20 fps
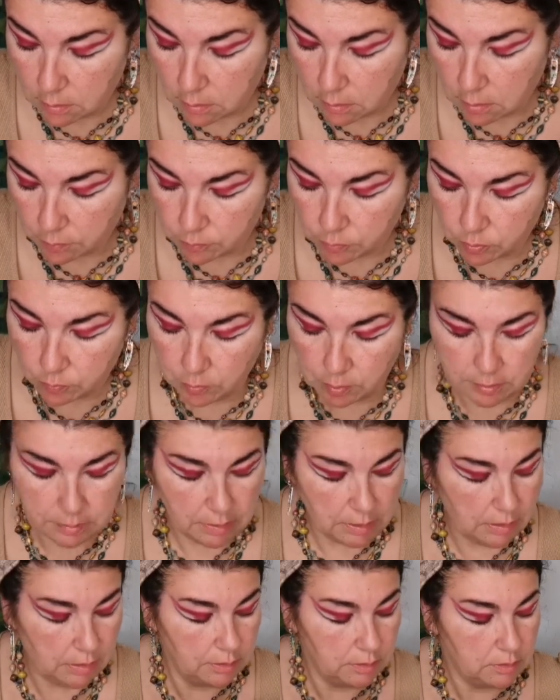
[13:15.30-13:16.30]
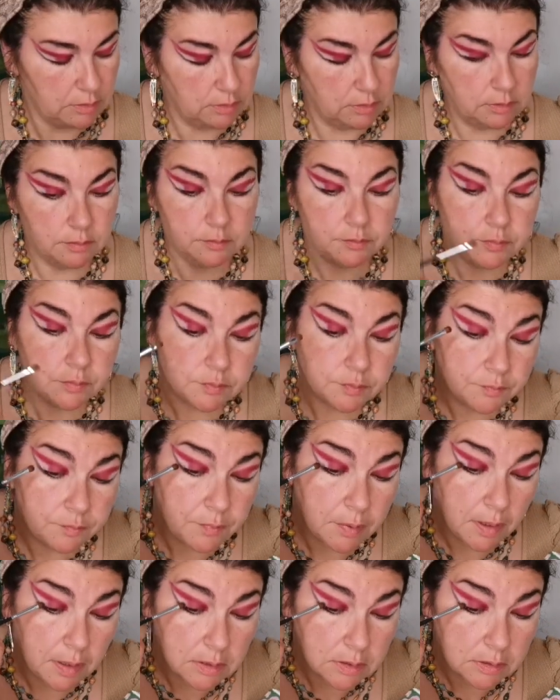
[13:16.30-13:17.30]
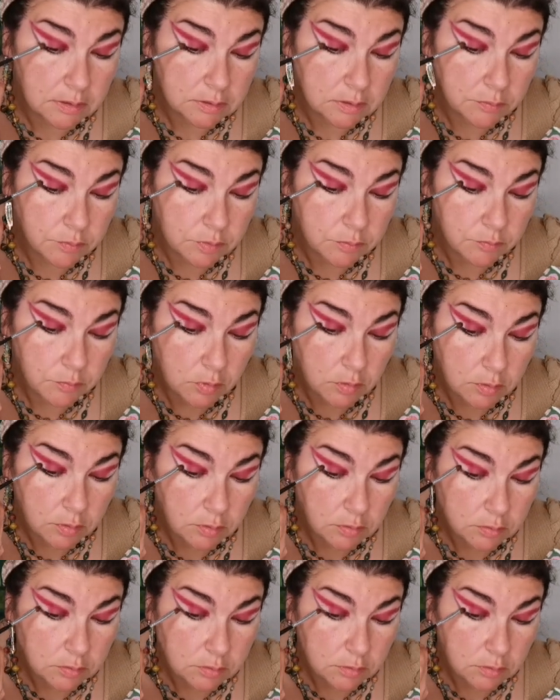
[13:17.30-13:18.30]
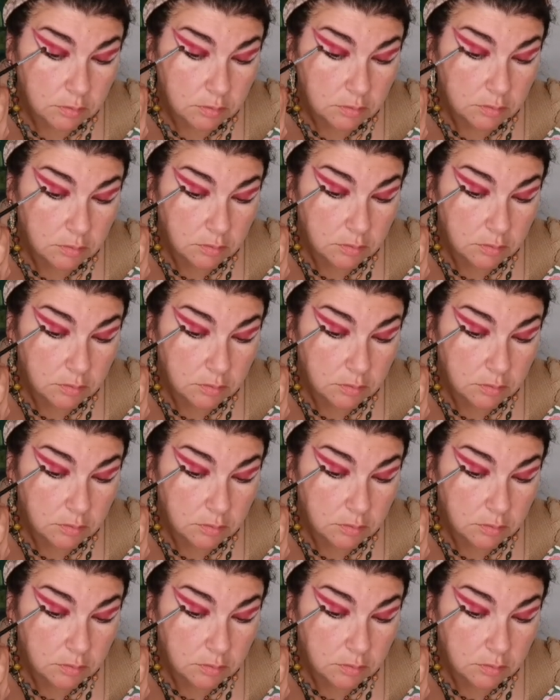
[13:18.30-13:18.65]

Welcome to me, darling. A little bit more on